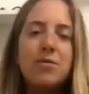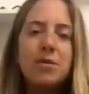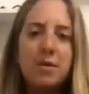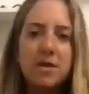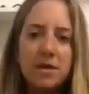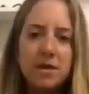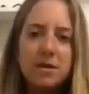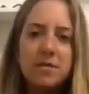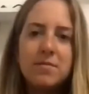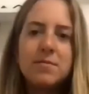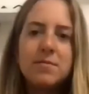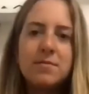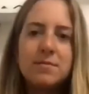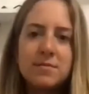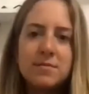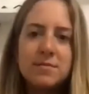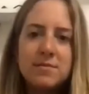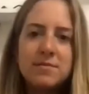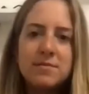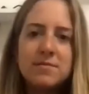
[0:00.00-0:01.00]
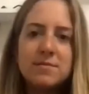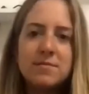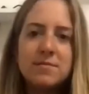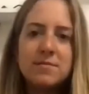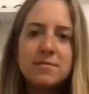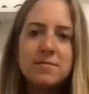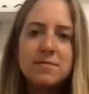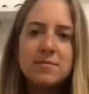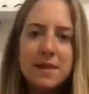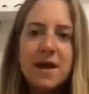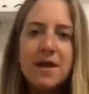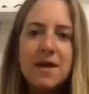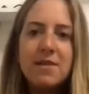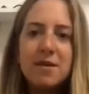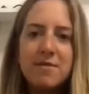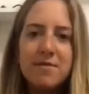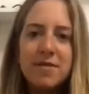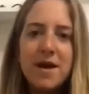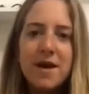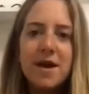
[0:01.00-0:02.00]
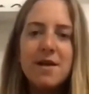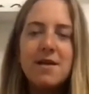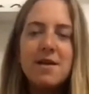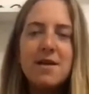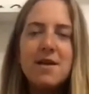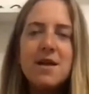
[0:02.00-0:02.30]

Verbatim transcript: was better i love that